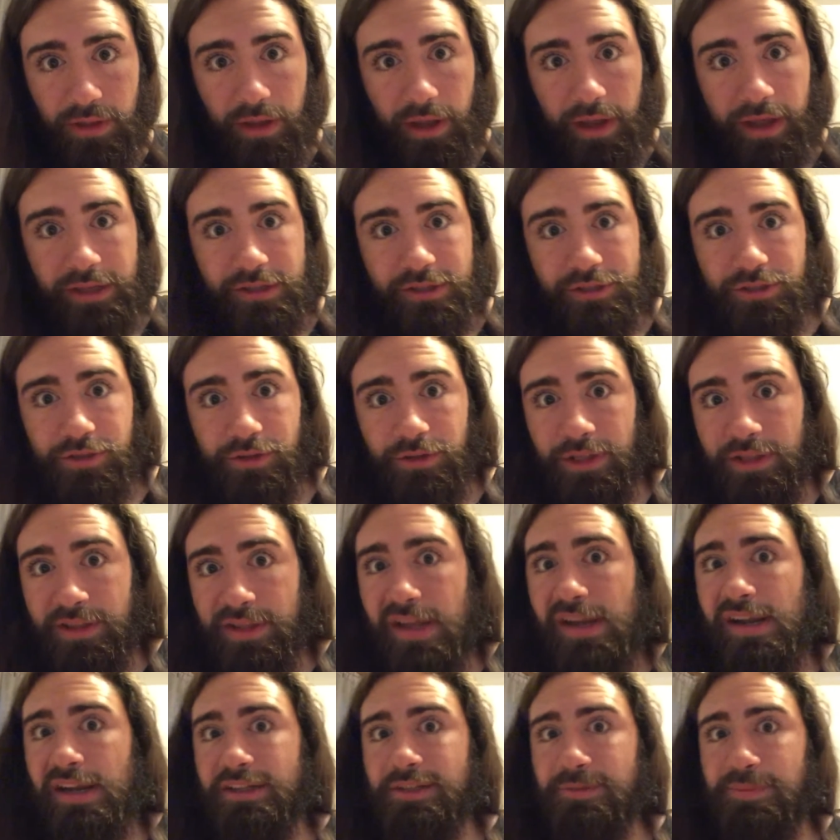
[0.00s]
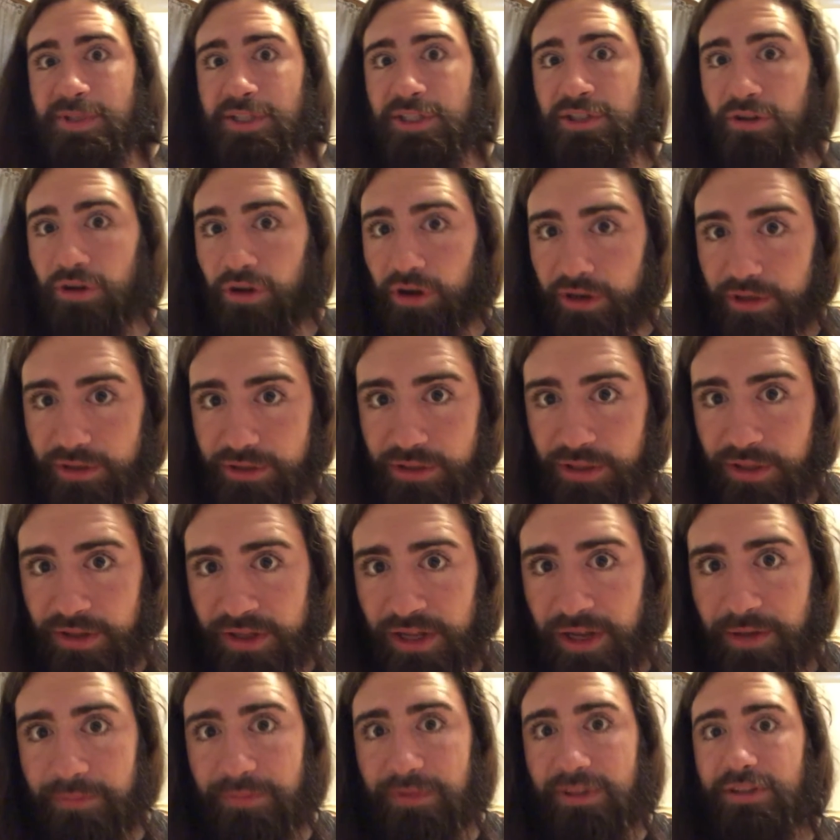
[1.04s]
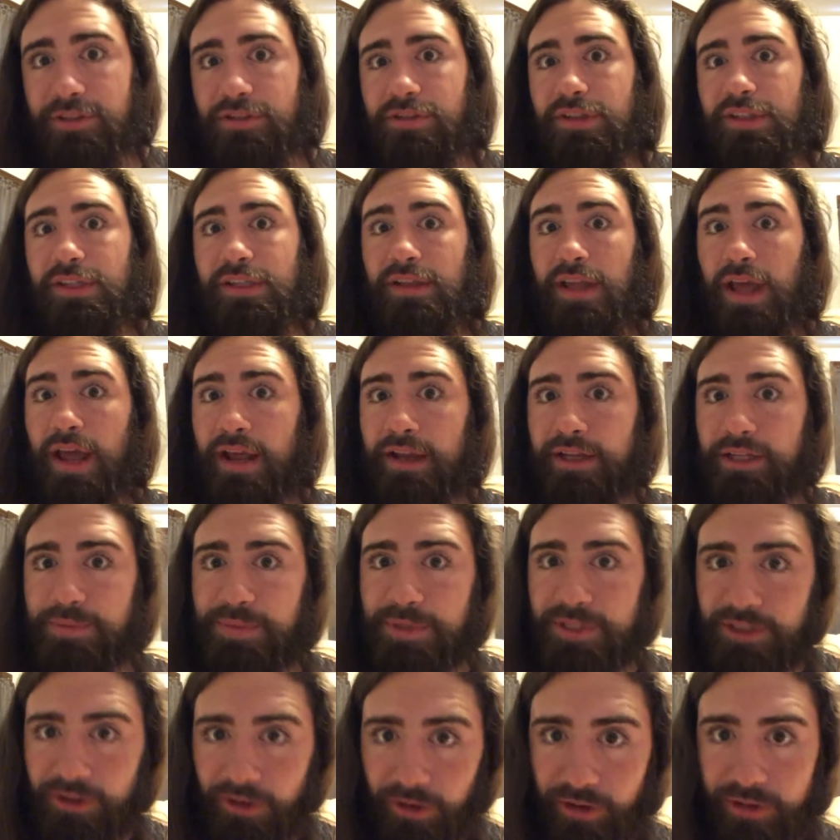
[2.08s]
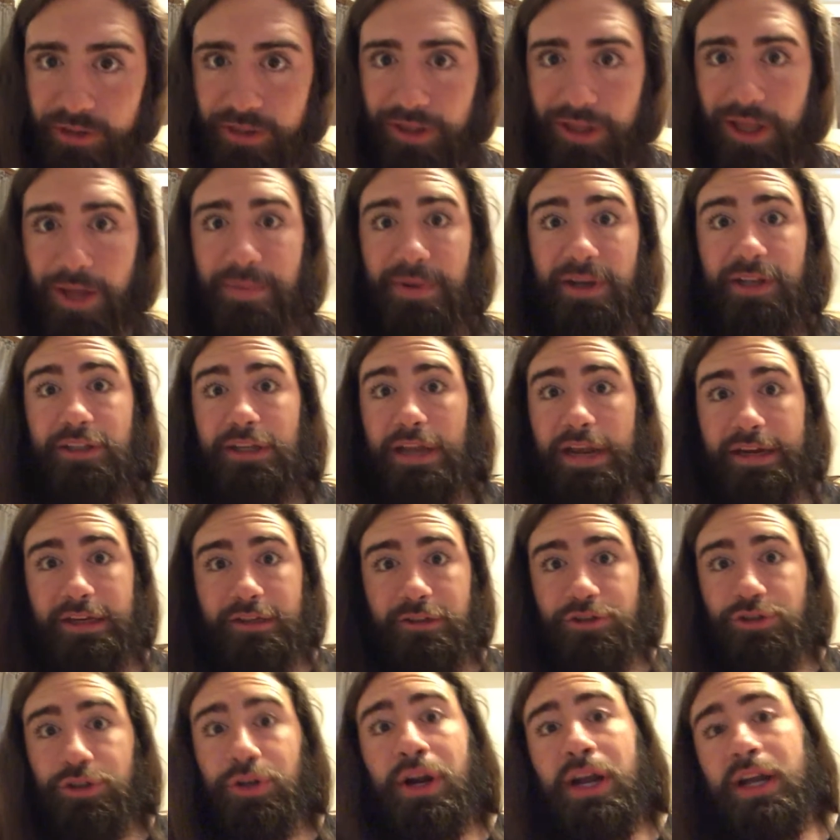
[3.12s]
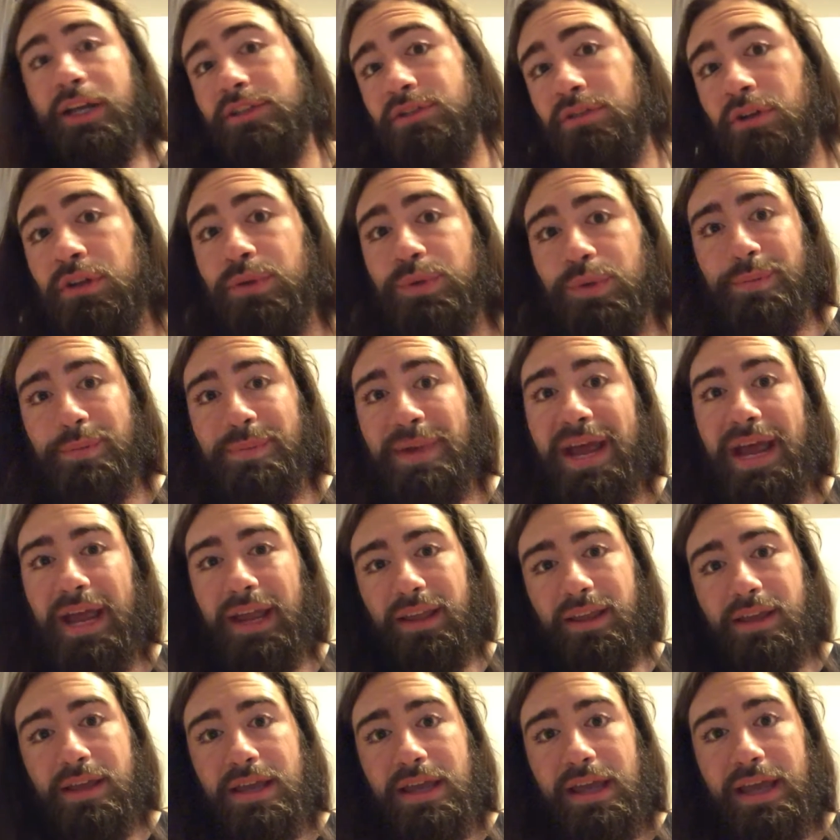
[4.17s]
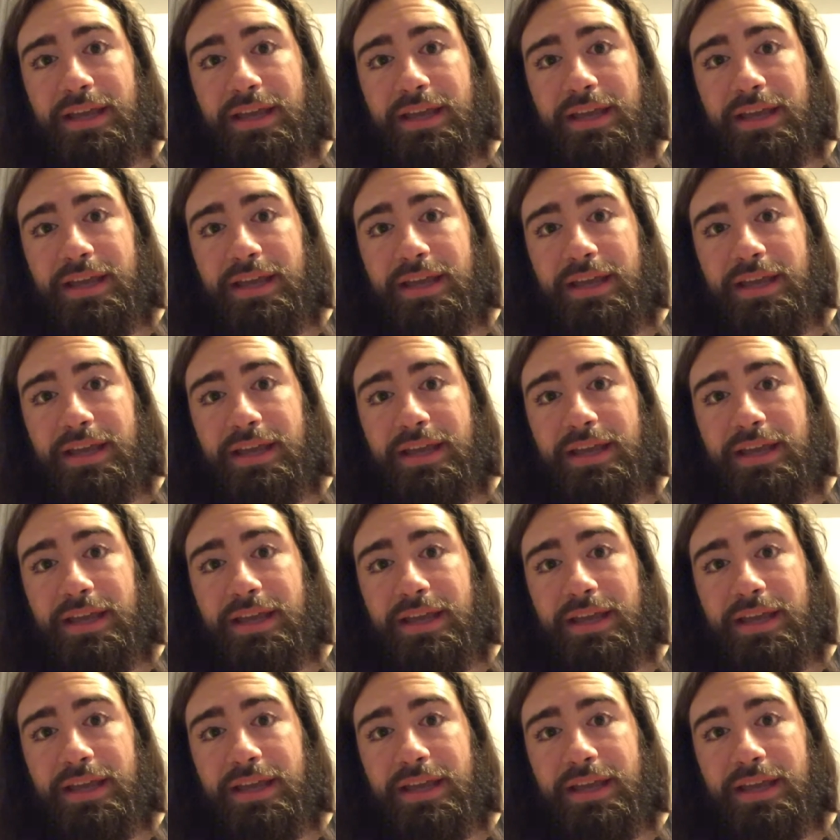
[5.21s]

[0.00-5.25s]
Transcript: And so then that had to be taught to them. And so then that had to be taught to them, and it tracks all back.